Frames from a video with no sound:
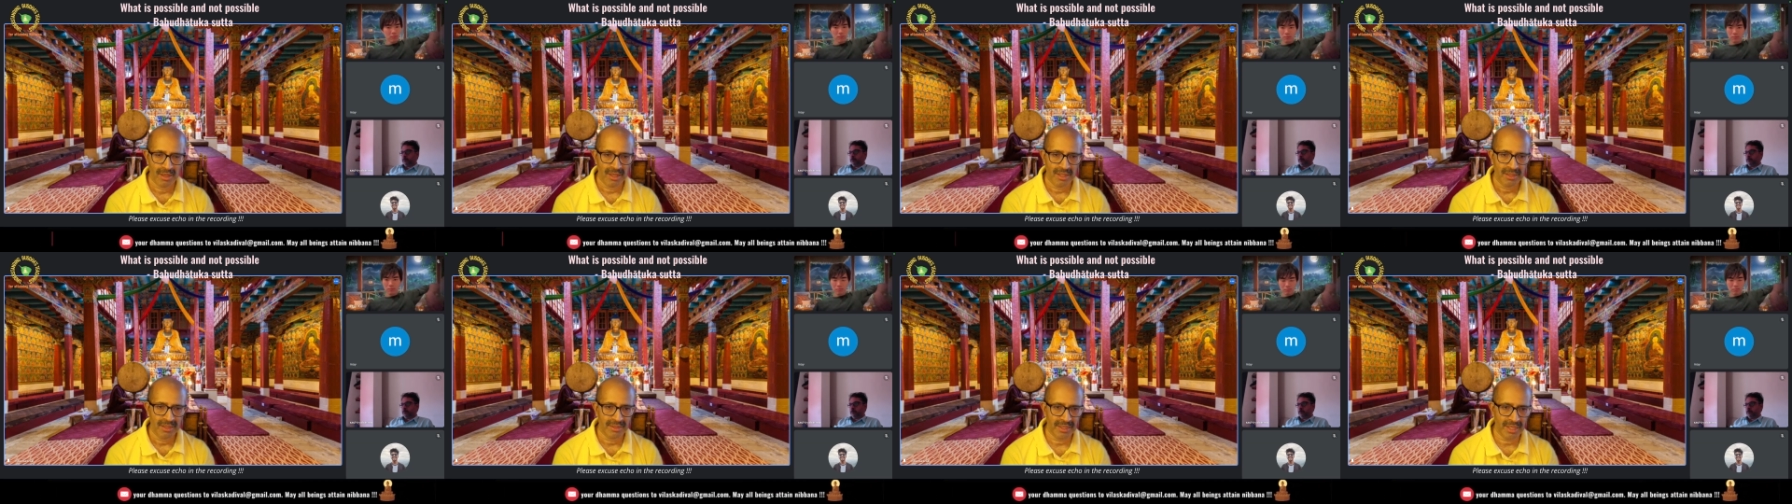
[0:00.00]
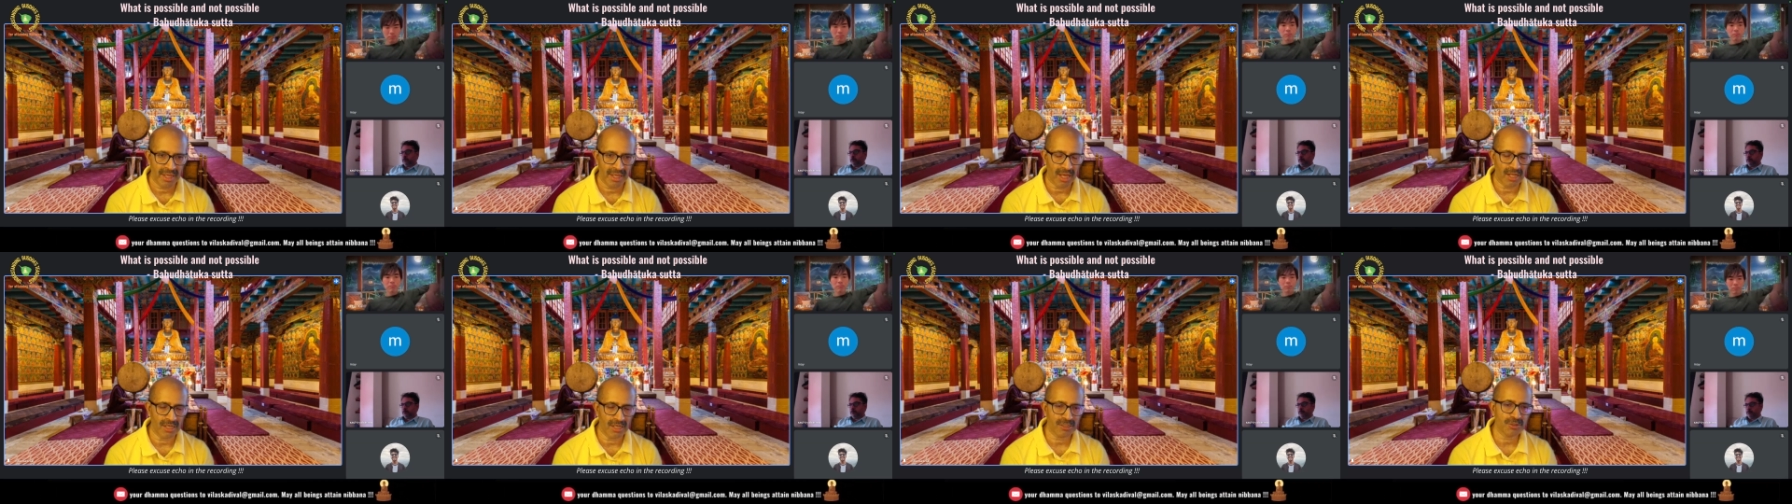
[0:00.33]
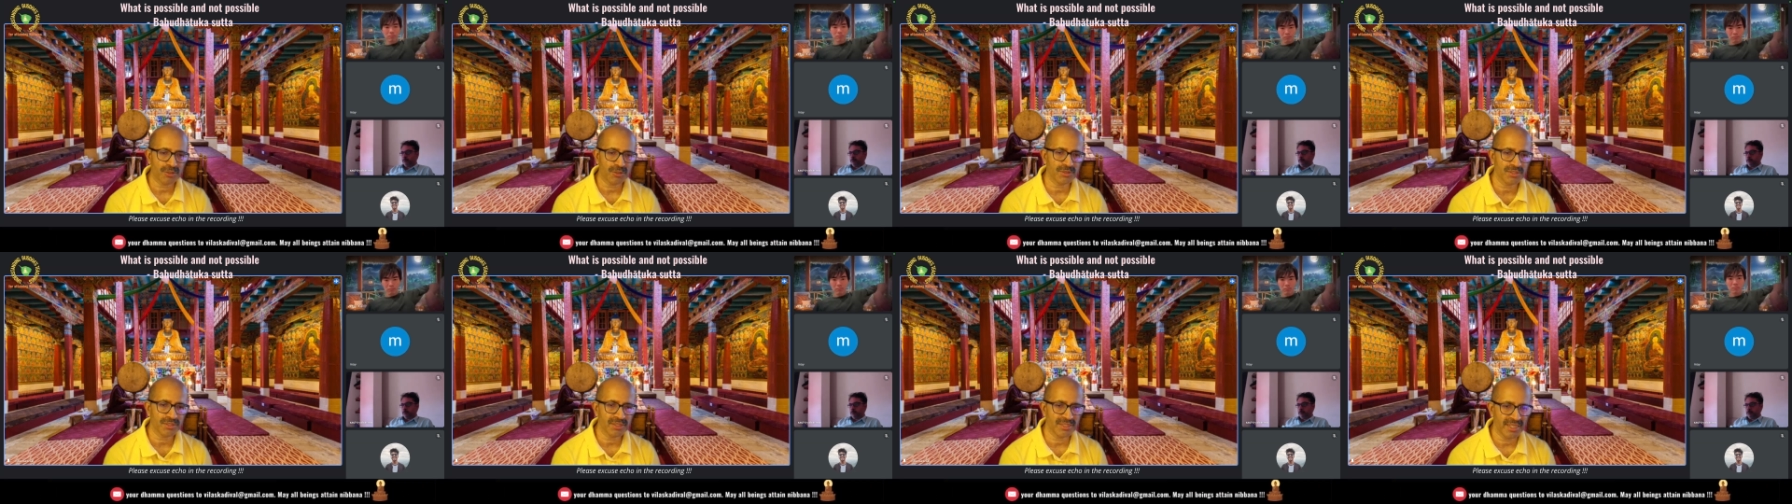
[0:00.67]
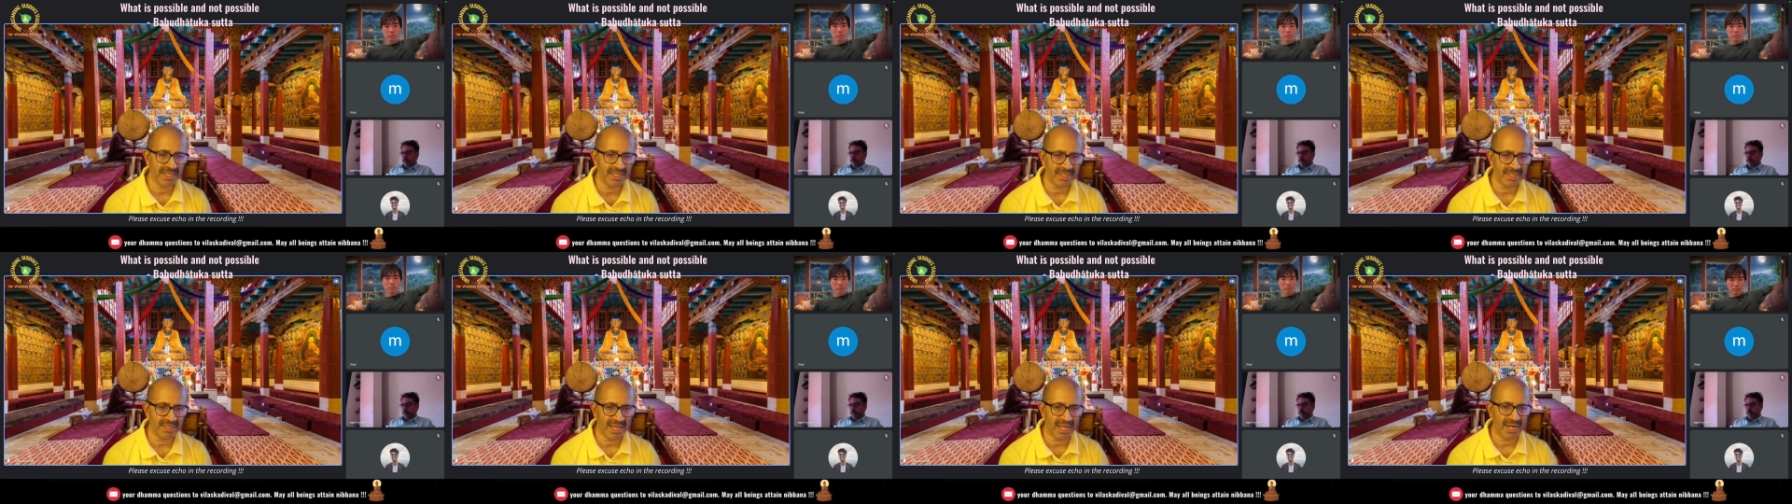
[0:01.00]
They also
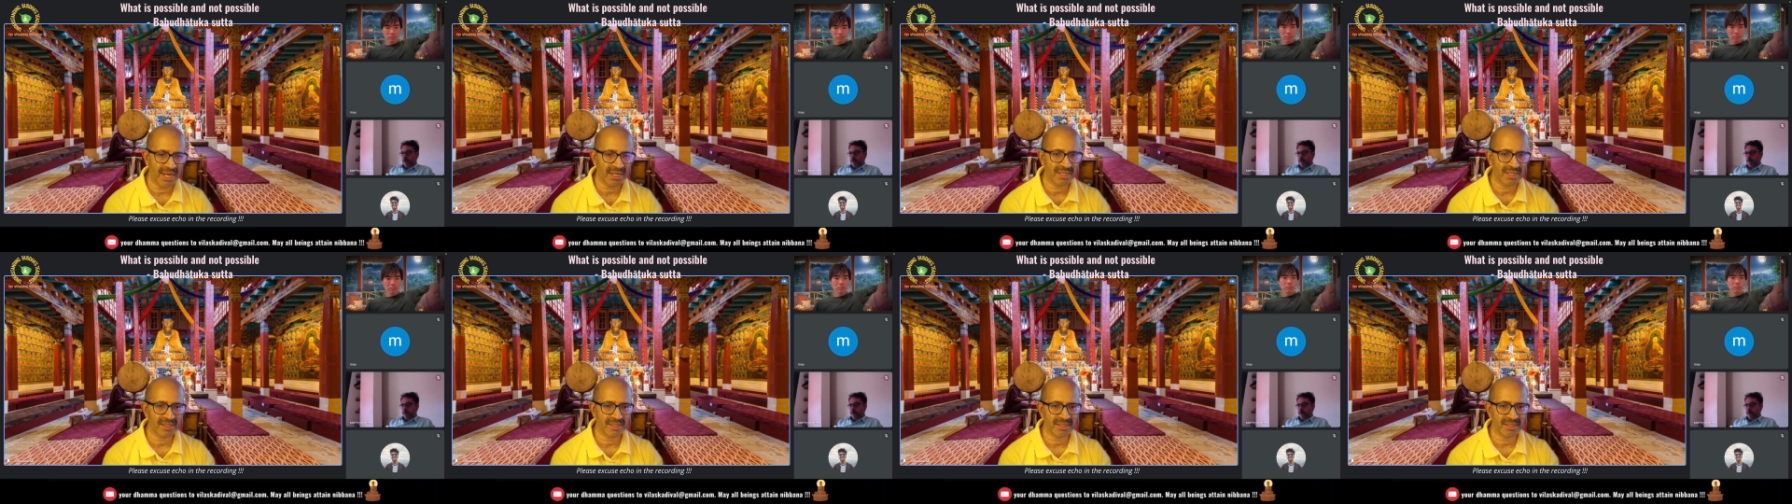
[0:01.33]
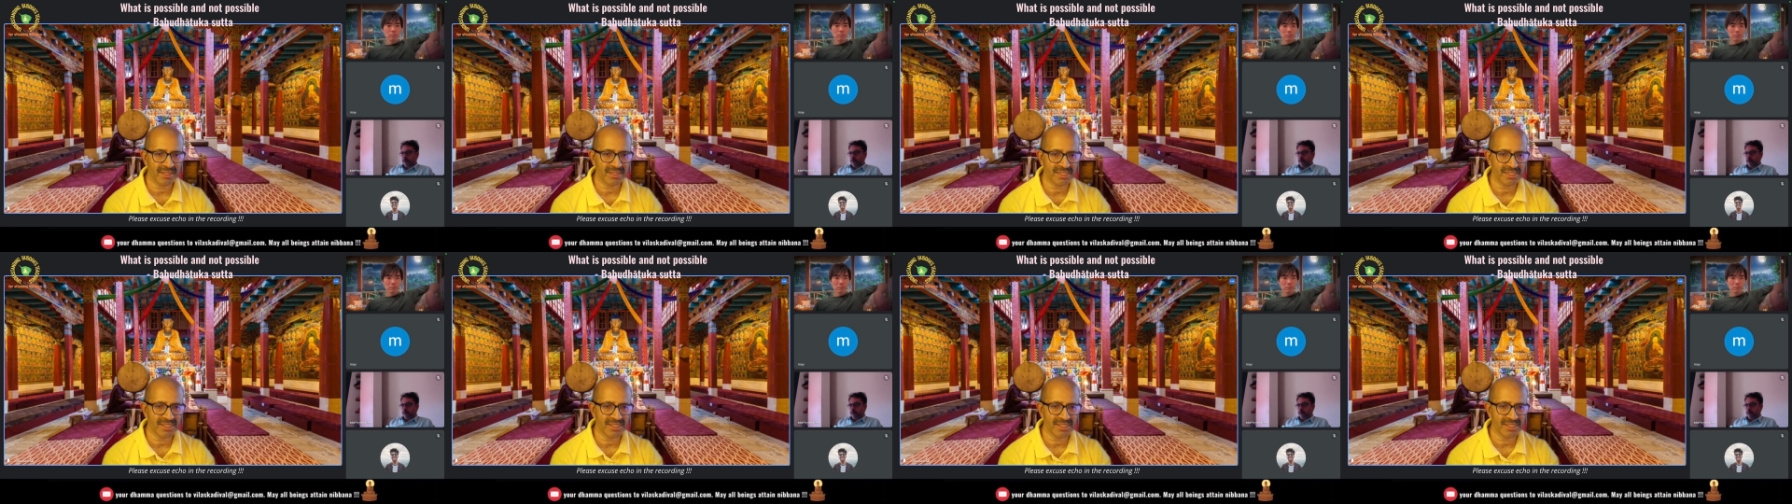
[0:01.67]
see that the